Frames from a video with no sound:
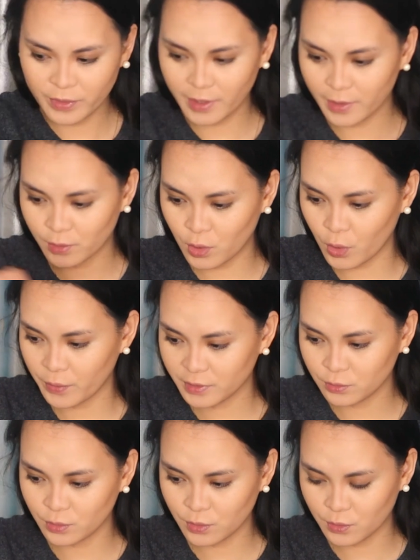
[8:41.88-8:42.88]
we are
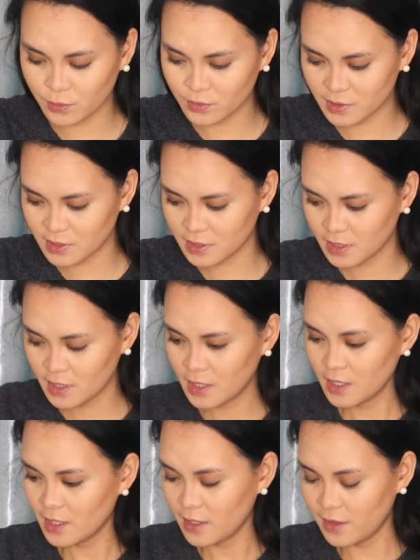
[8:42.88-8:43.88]
going to use
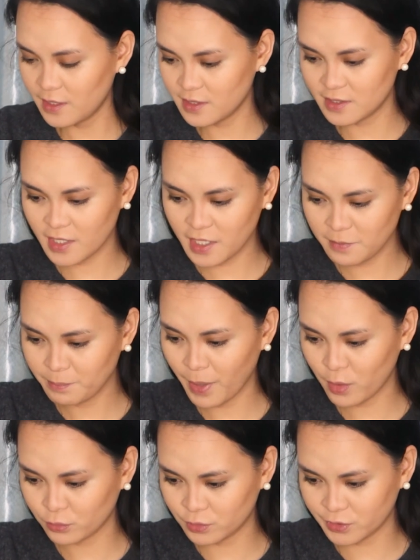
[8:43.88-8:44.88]
the same
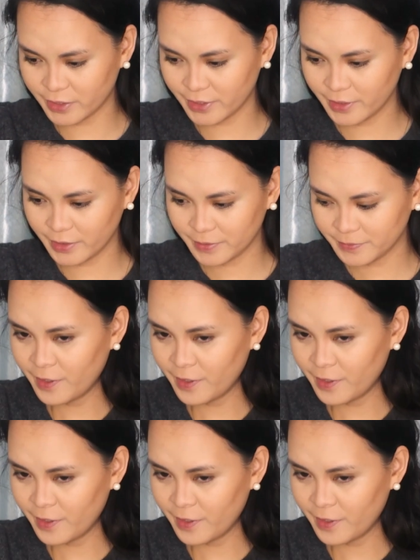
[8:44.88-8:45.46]
powder,